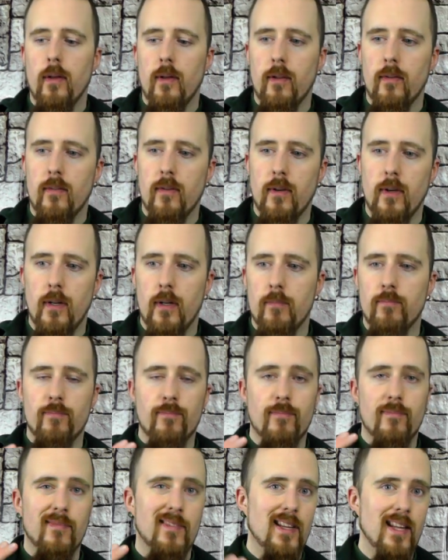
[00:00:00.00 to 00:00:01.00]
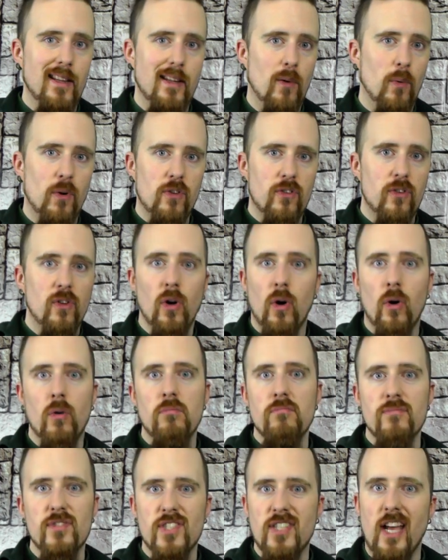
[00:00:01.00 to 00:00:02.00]
And there was
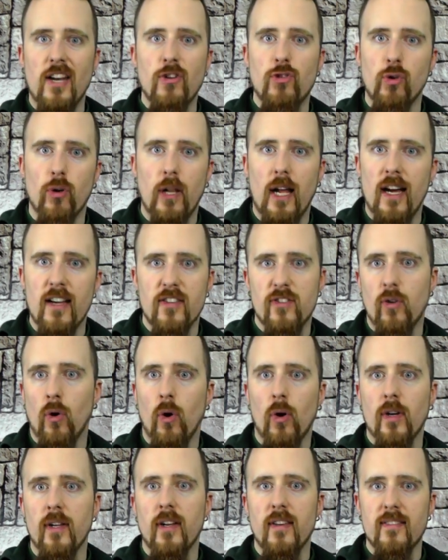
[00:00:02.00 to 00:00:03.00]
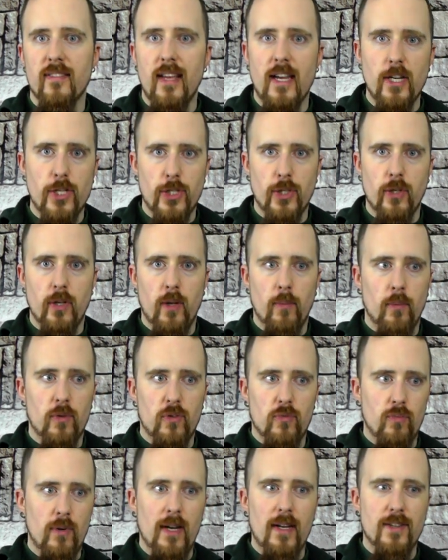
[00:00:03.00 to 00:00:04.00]
no centralized organization. It
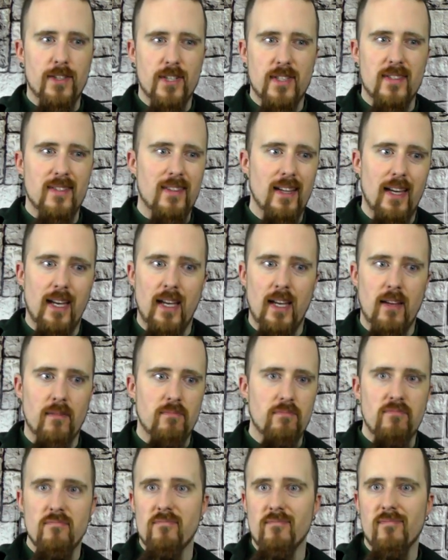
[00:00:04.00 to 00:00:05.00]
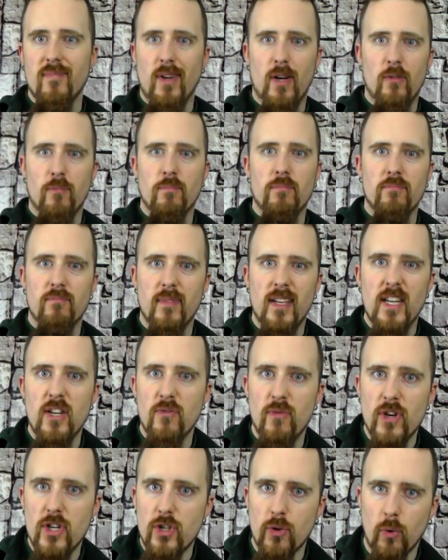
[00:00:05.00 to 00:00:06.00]
was really just a kind of
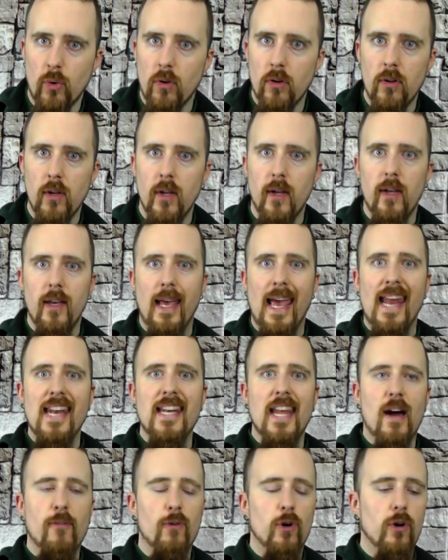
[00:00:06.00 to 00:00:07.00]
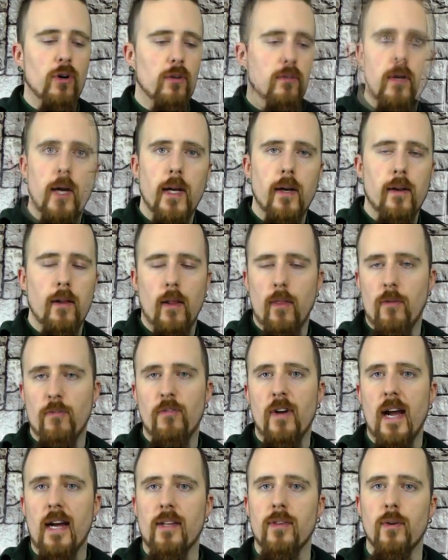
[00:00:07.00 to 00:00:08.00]
individual endeavor. And another
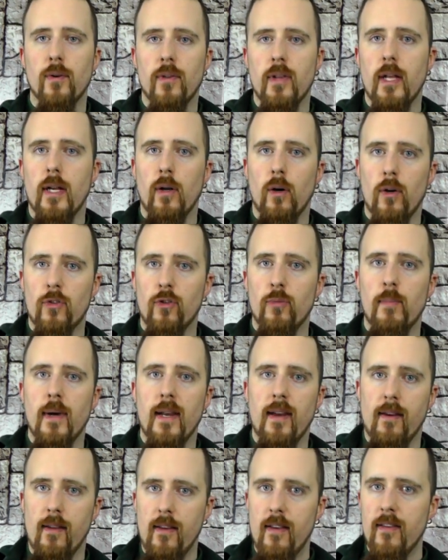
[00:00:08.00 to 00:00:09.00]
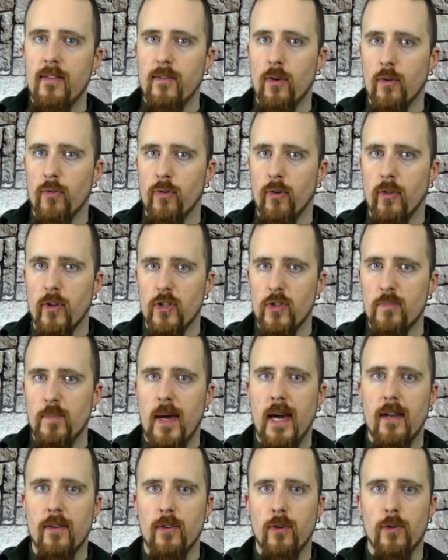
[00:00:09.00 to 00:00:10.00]
factor that also made it easier for the
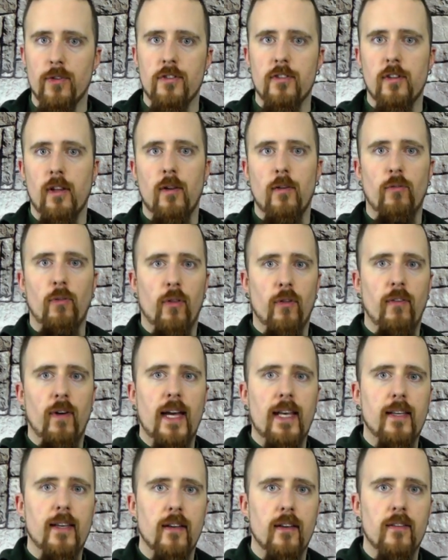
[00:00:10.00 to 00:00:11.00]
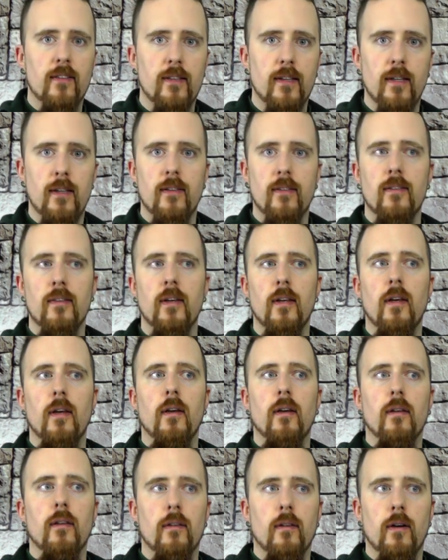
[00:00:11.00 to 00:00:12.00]
Spaniards than for the Vikings is
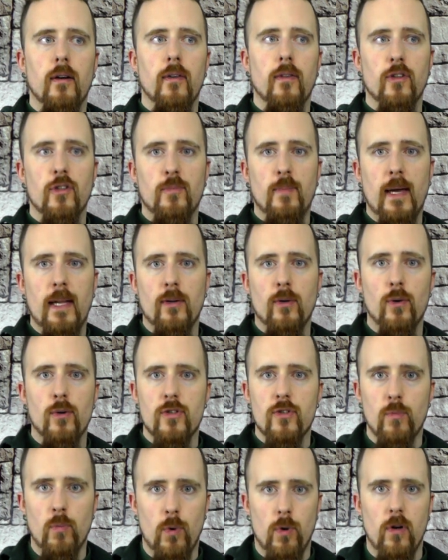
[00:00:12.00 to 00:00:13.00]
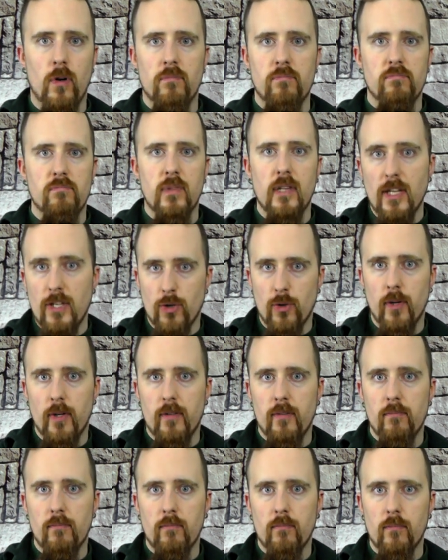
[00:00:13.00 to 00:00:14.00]
the Spaniards were
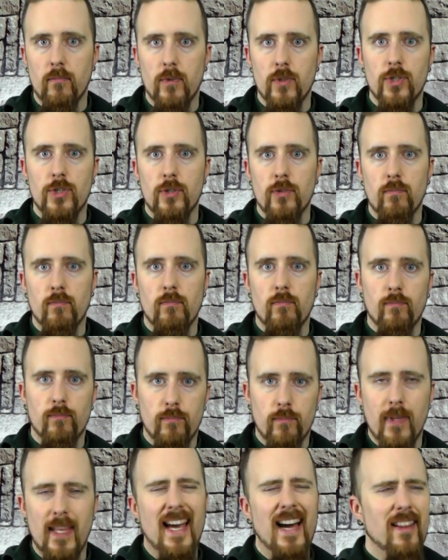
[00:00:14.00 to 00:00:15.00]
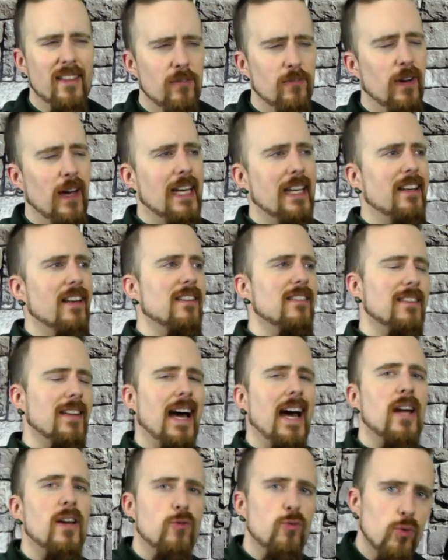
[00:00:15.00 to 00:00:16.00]
literate, which, yeah, the Vikings
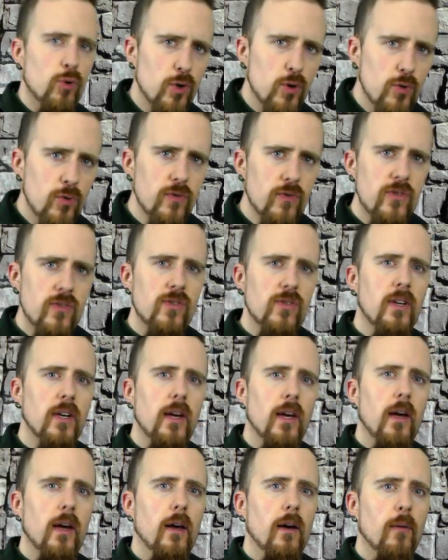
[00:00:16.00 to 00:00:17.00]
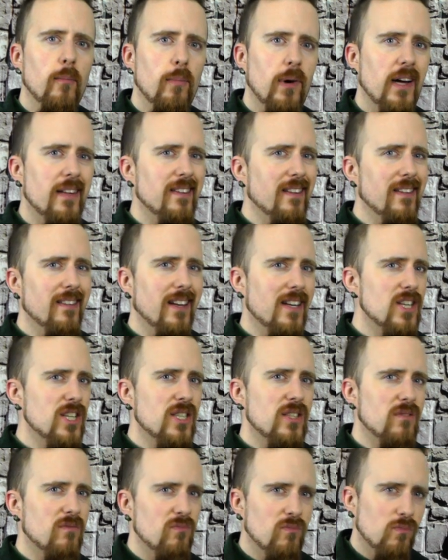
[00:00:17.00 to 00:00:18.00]
had runes, but they
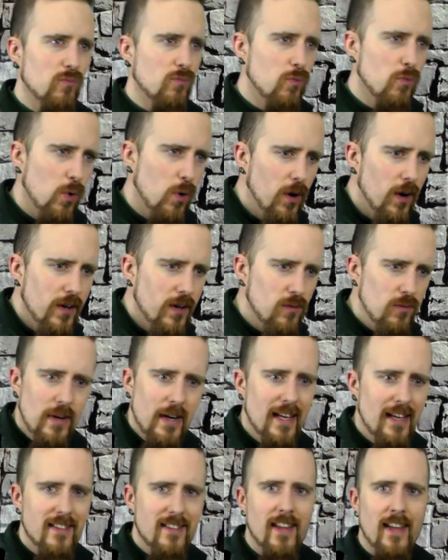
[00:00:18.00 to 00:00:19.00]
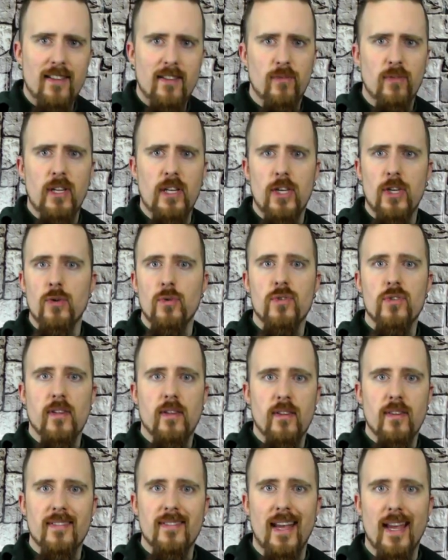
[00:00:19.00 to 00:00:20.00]
just weren't really extensively
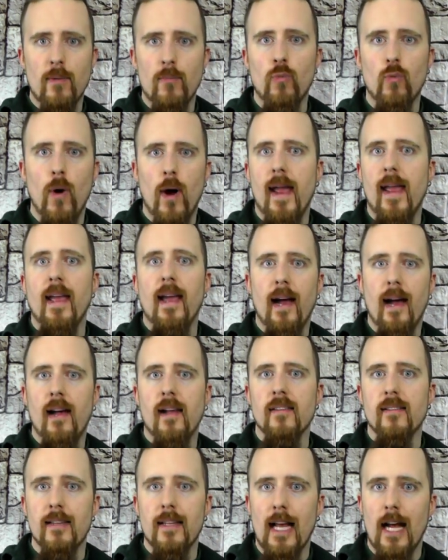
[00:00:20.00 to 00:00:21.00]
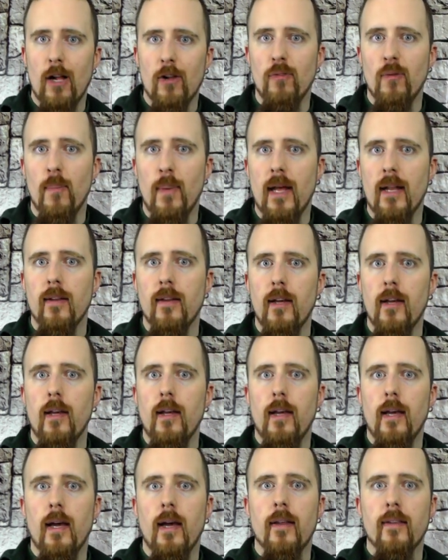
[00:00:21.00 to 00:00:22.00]
used in the same way as the alphabet.
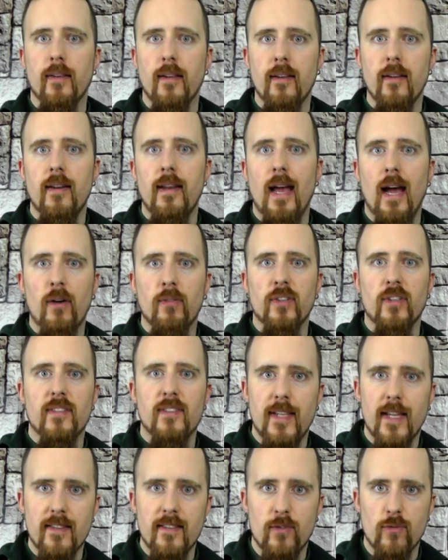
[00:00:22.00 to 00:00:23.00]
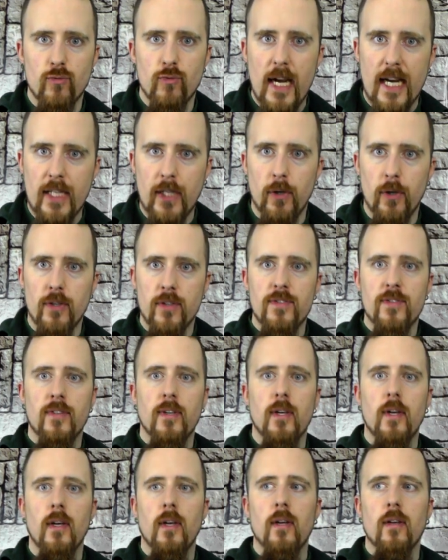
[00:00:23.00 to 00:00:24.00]
And they didn't have extensive
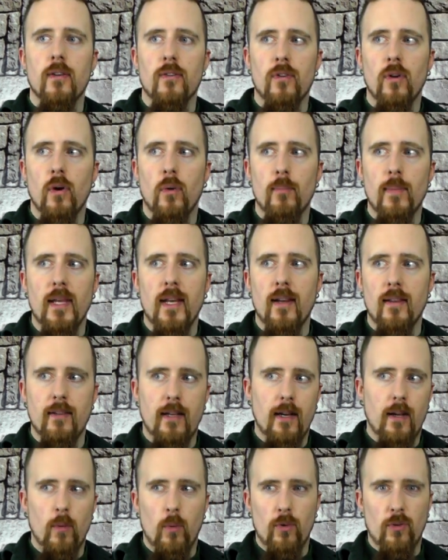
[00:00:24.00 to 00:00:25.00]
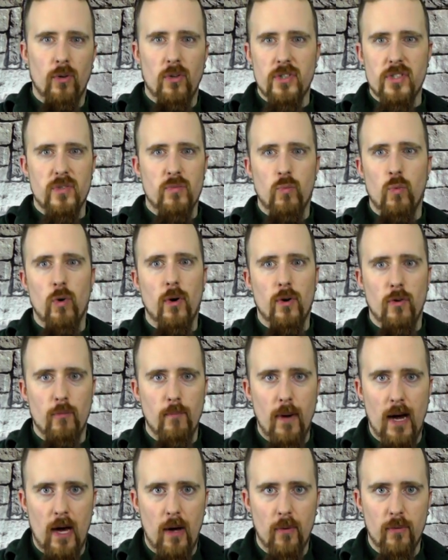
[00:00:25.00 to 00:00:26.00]
records, so meaning that it was all just word
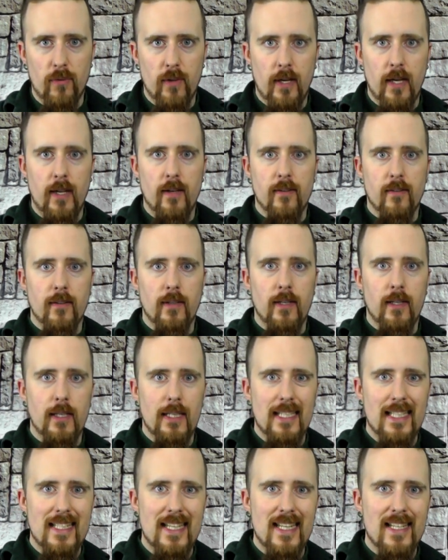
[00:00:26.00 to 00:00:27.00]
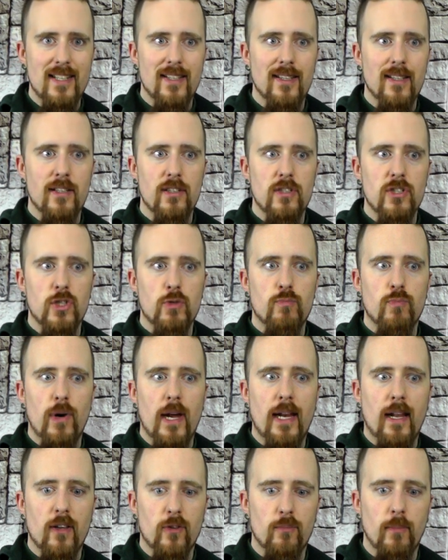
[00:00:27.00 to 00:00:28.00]
of mouth, and it didn't
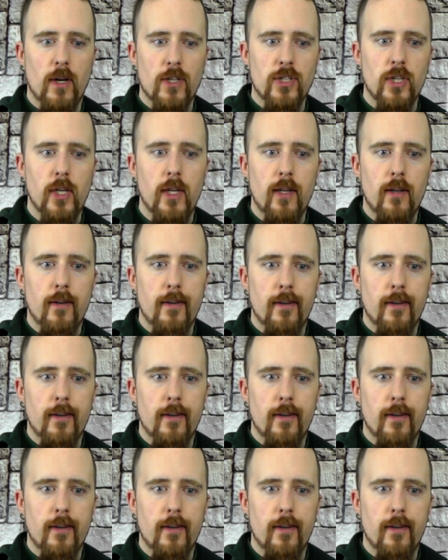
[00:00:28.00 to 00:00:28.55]
spread as much.